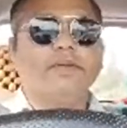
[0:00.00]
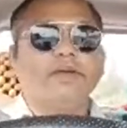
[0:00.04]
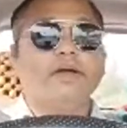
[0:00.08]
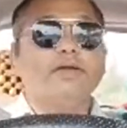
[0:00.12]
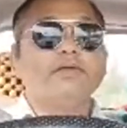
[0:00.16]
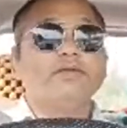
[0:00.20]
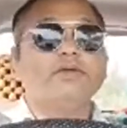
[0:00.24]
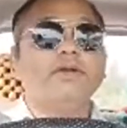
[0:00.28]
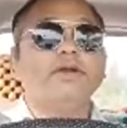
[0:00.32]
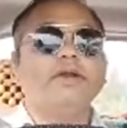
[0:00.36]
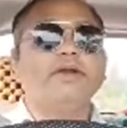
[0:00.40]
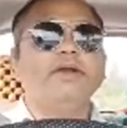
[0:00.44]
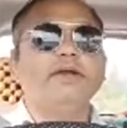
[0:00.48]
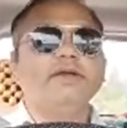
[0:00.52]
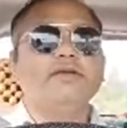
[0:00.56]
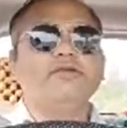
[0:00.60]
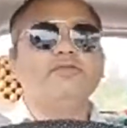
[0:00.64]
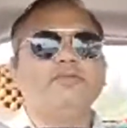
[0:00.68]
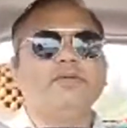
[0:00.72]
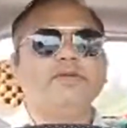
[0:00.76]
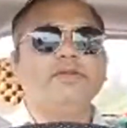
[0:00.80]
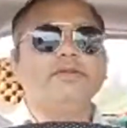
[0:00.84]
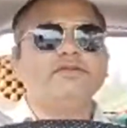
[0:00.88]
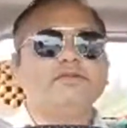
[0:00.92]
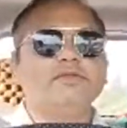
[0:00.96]
Next
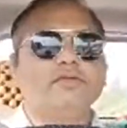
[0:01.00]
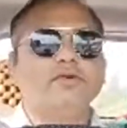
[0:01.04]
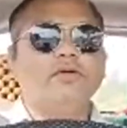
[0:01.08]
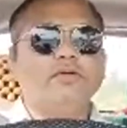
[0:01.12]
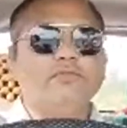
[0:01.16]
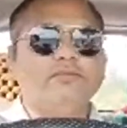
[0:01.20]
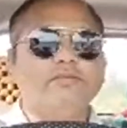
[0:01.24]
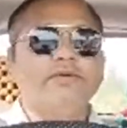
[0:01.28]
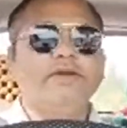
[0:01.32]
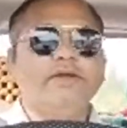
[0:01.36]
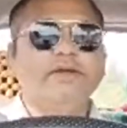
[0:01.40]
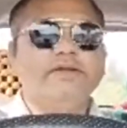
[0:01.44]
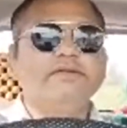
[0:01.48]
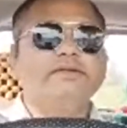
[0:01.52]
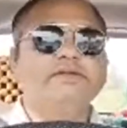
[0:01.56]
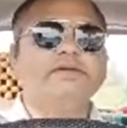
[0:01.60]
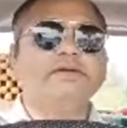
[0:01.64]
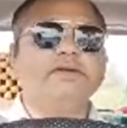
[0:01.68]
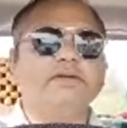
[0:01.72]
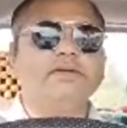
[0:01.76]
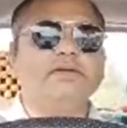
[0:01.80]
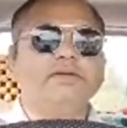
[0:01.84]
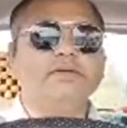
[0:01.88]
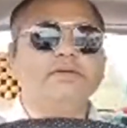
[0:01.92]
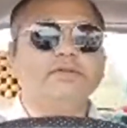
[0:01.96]
one is
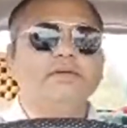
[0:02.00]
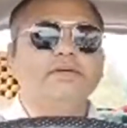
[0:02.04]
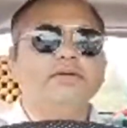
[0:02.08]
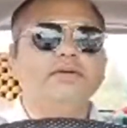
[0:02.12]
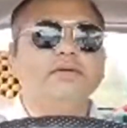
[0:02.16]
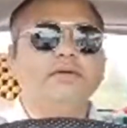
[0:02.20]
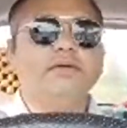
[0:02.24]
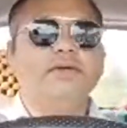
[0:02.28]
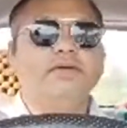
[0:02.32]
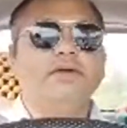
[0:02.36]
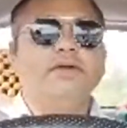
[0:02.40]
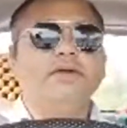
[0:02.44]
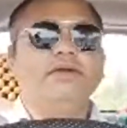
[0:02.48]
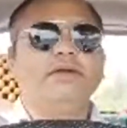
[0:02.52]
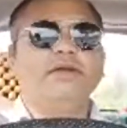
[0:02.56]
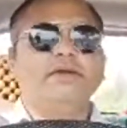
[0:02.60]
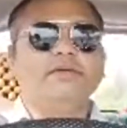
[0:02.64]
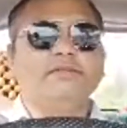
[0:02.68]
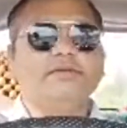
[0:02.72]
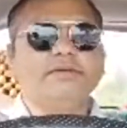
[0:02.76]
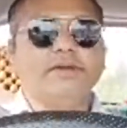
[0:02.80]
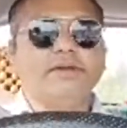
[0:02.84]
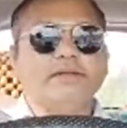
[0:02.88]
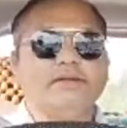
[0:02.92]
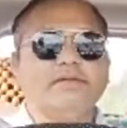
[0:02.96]
confidential.
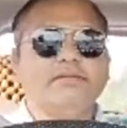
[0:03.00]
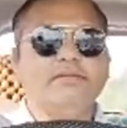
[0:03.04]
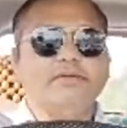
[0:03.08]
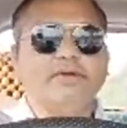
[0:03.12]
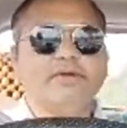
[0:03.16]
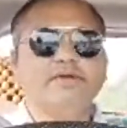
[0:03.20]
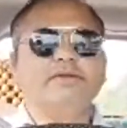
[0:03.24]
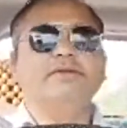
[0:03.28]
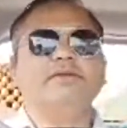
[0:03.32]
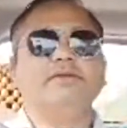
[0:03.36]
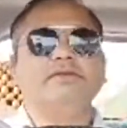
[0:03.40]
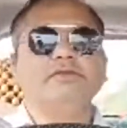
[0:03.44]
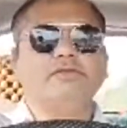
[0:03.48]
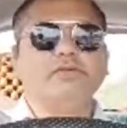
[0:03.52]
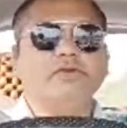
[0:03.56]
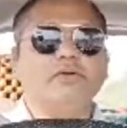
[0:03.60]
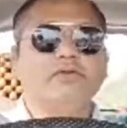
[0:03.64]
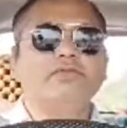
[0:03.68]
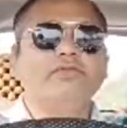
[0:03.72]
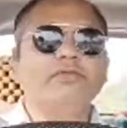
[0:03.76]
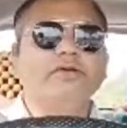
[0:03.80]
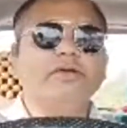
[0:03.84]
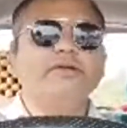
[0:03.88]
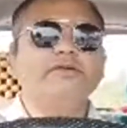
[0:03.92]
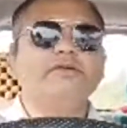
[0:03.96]
Next classification is
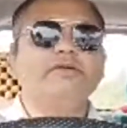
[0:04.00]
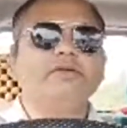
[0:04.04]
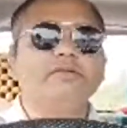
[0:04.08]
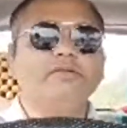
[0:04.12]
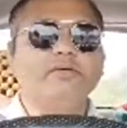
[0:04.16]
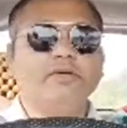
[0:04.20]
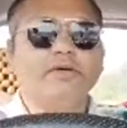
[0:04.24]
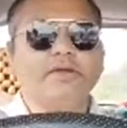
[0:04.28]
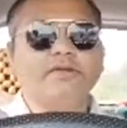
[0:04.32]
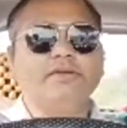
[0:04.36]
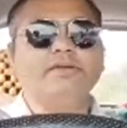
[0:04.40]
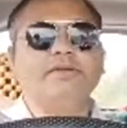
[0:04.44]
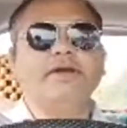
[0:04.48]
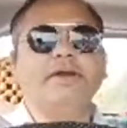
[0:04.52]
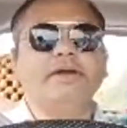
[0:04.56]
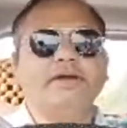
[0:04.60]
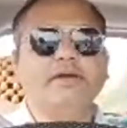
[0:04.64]
confidential. What is that?